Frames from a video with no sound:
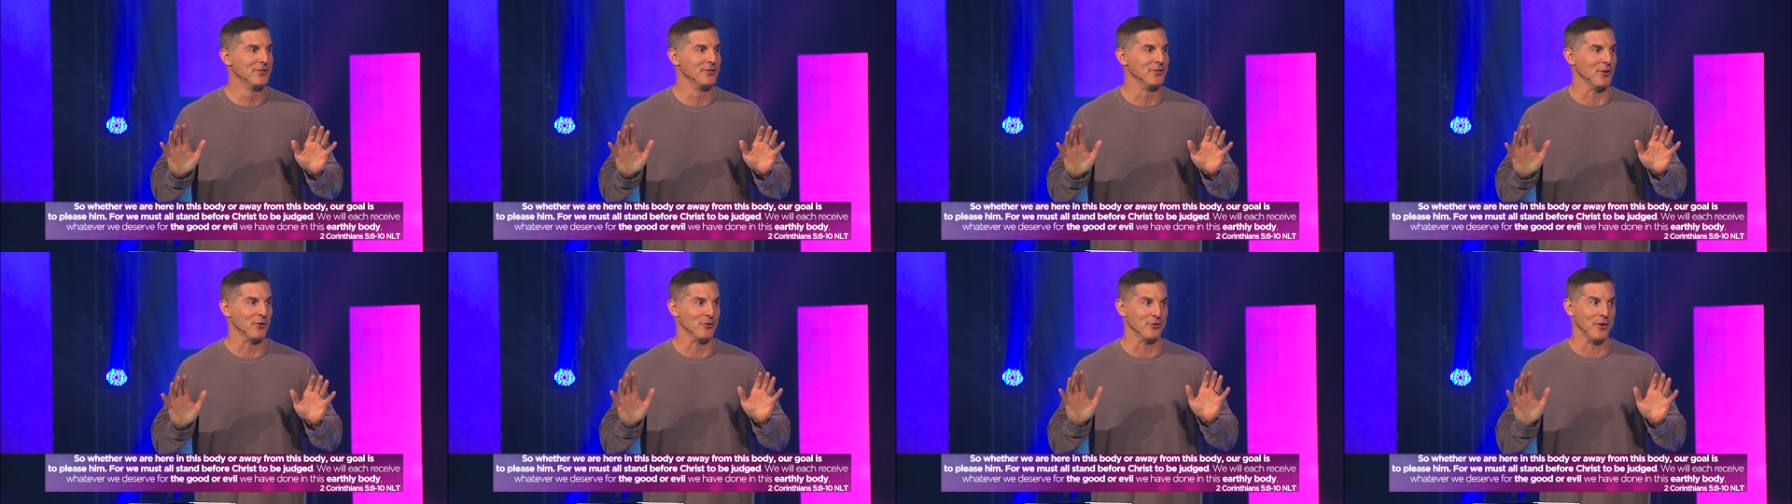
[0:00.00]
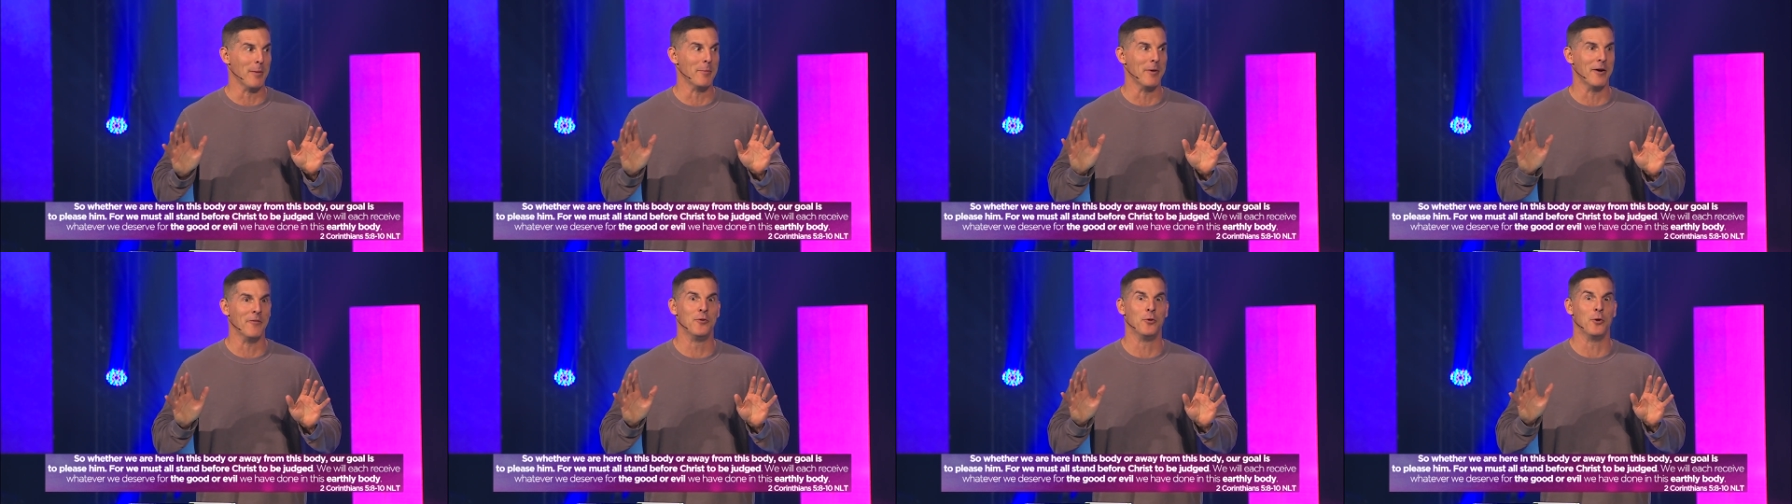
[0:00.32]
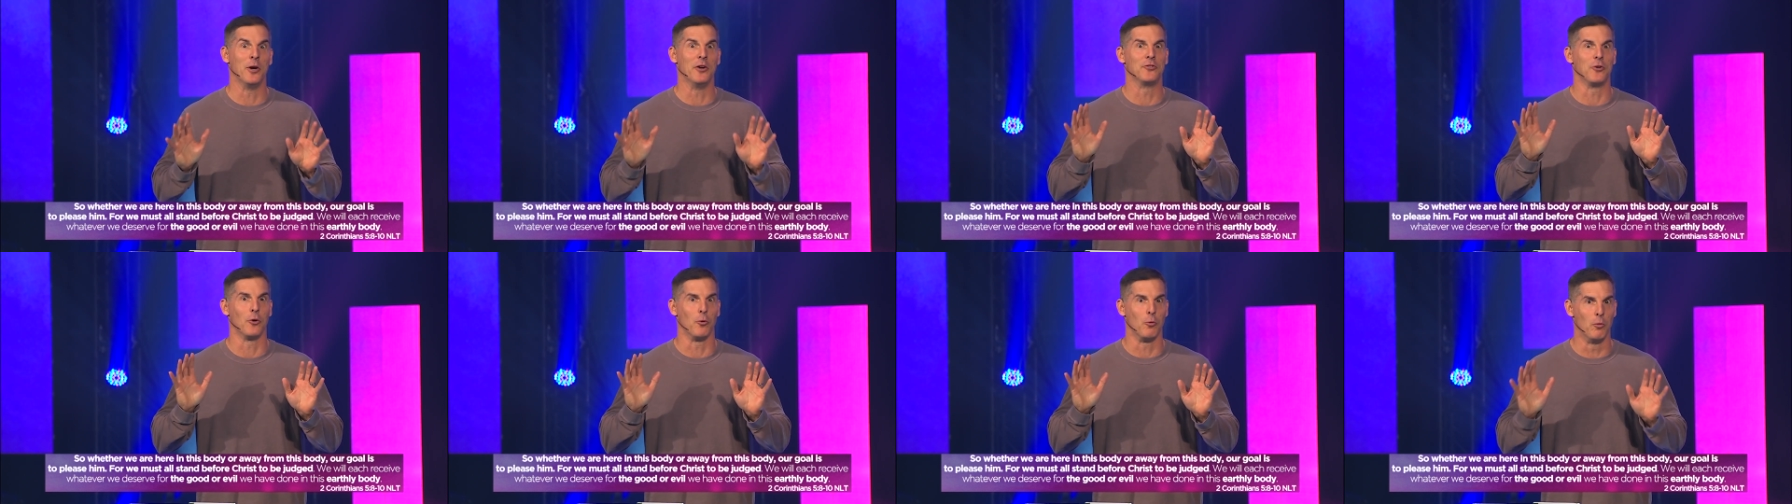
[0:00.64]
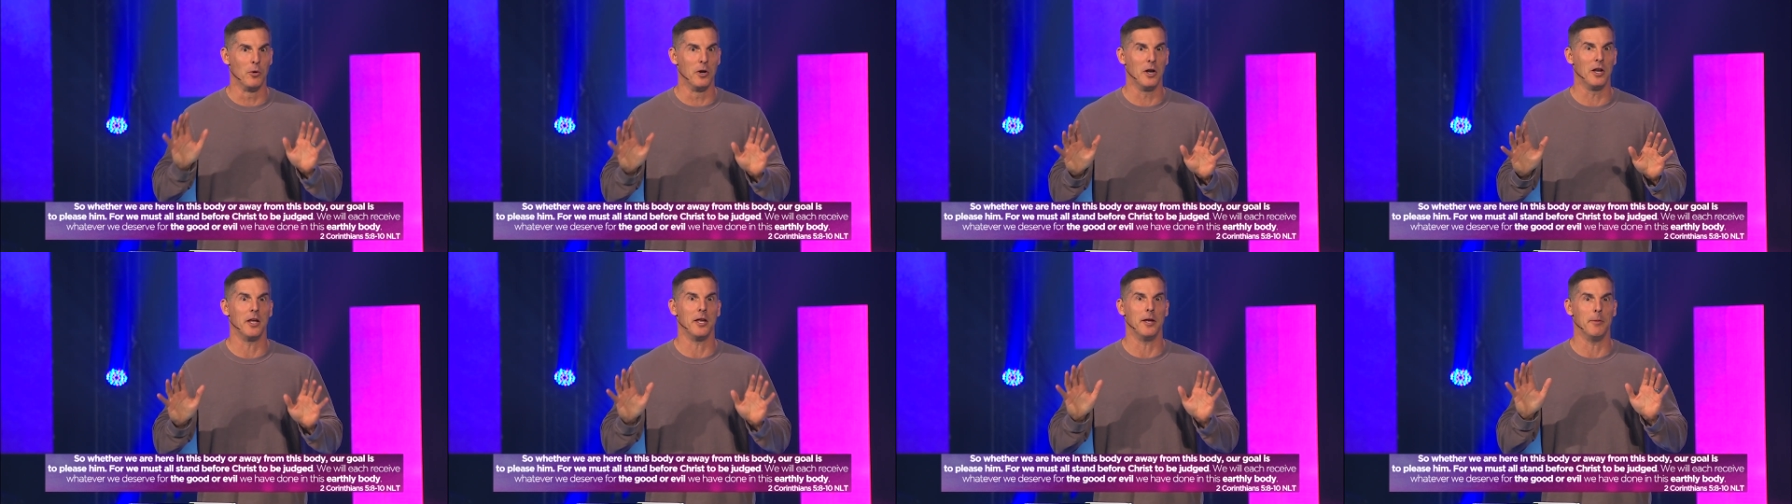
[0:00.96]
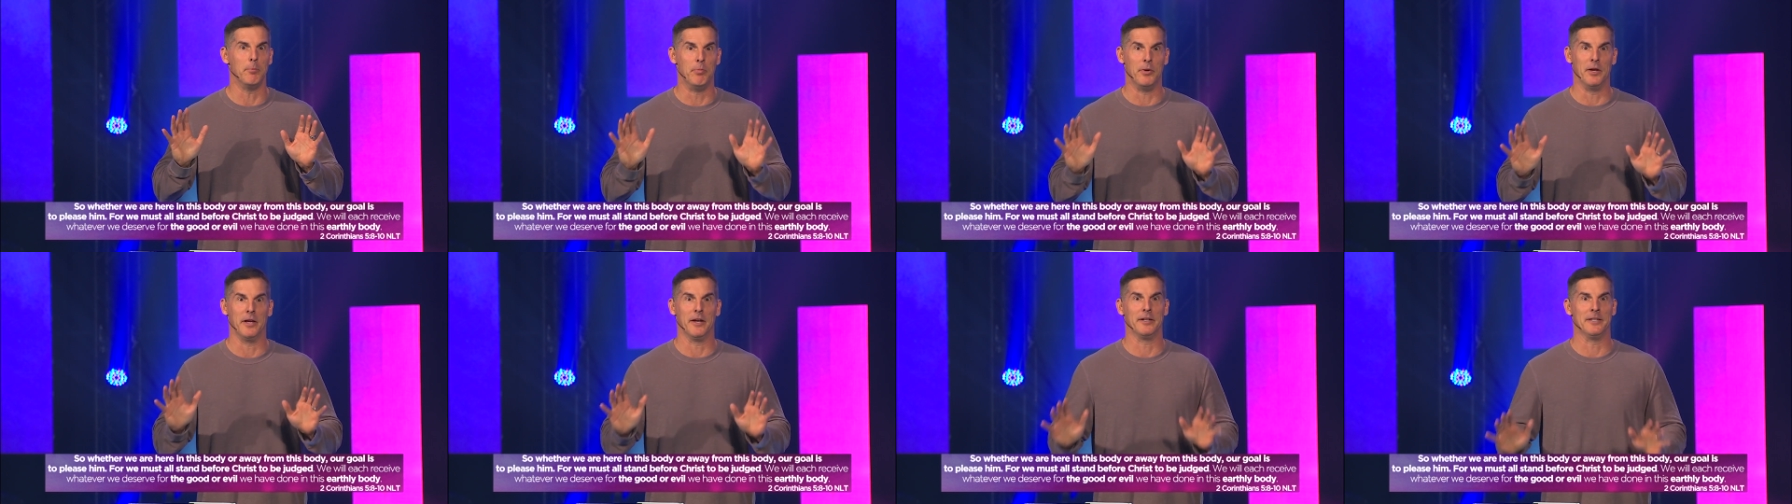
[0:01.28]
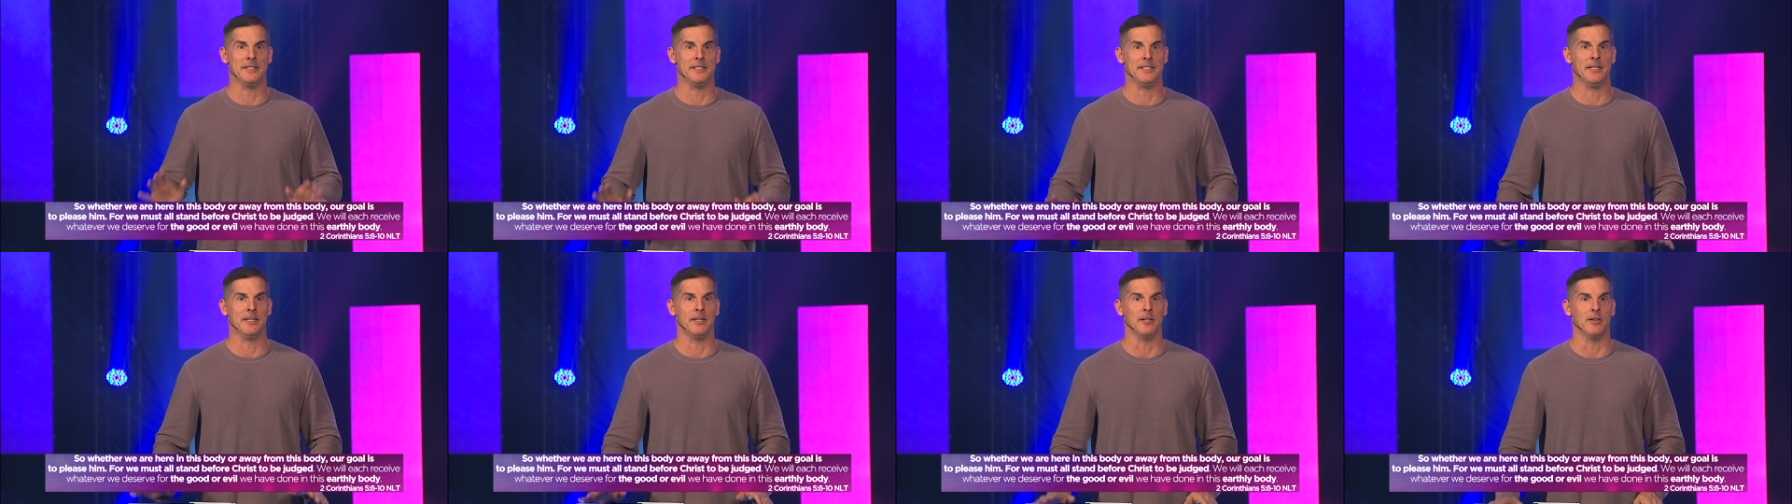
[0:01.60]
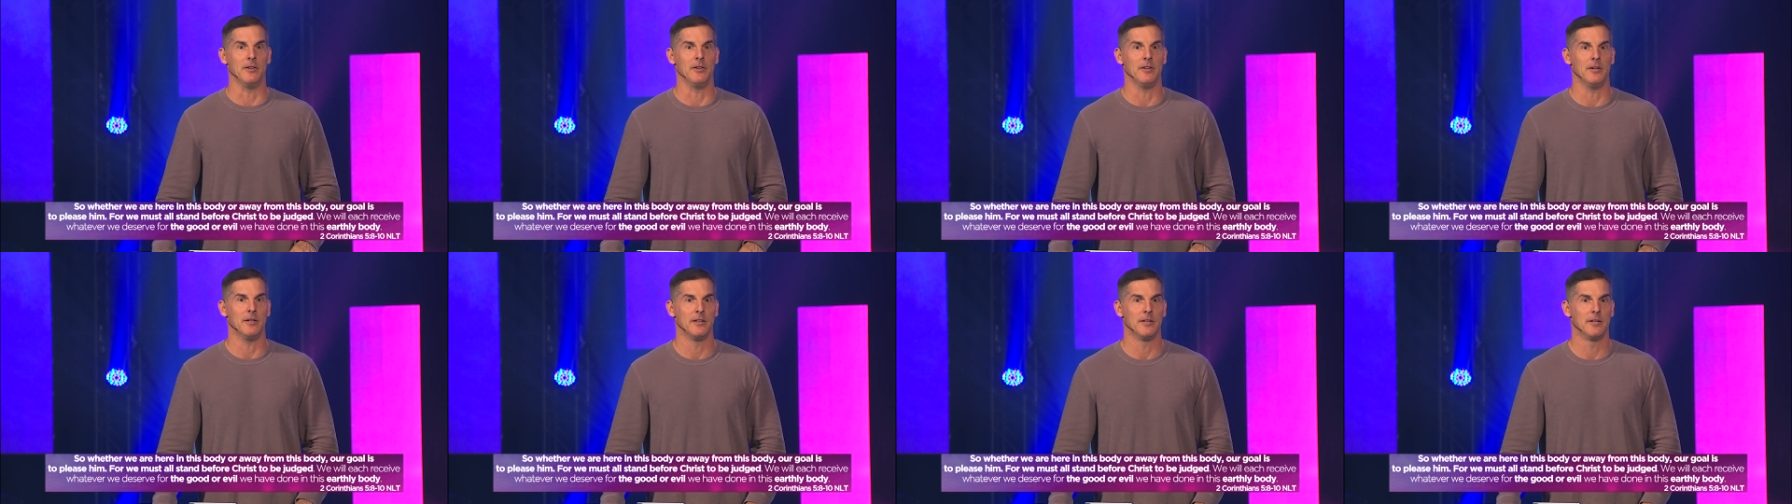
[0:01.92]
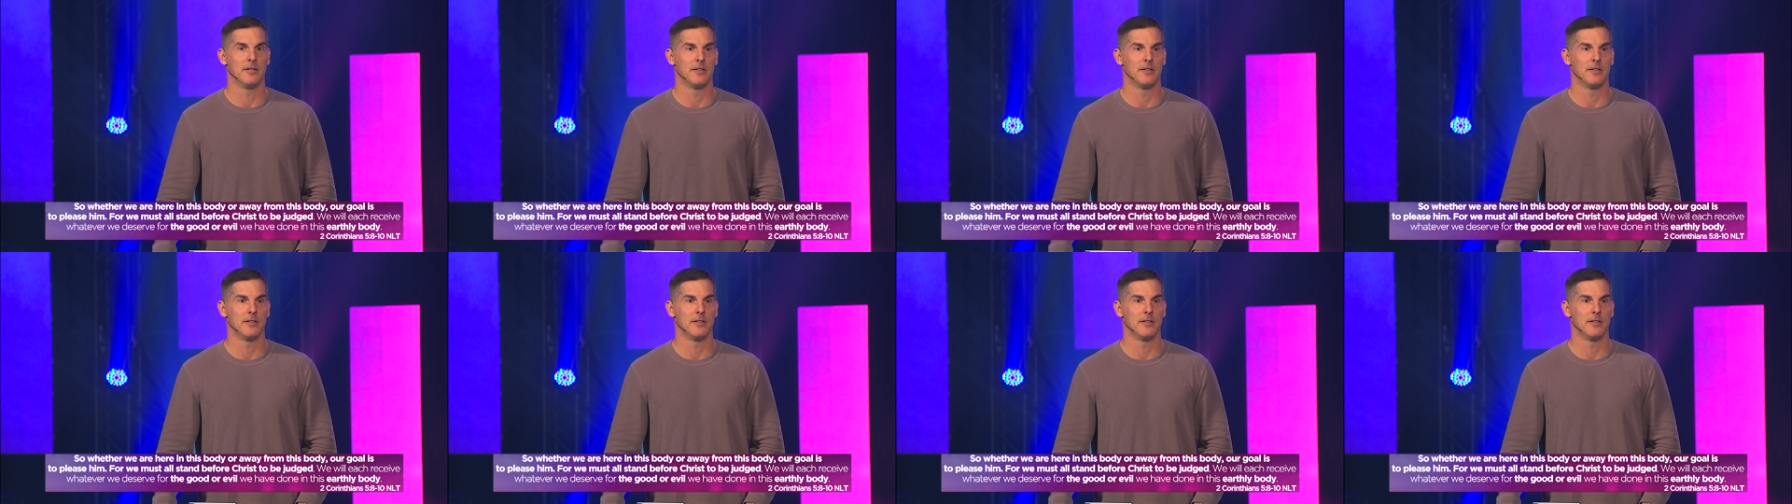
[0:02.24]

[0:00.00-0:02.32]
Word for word: to some of you, it's a really big deal.